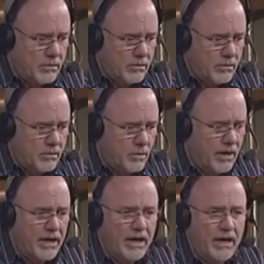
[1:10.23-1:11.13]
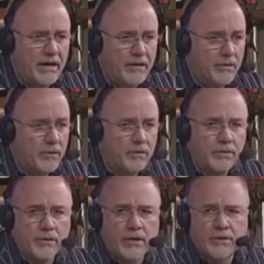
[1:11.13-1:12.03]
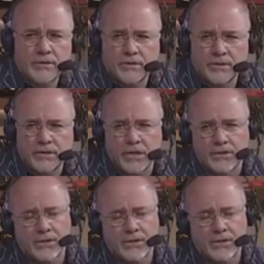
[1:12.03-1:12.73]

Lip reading: Well, you're an insurance agent,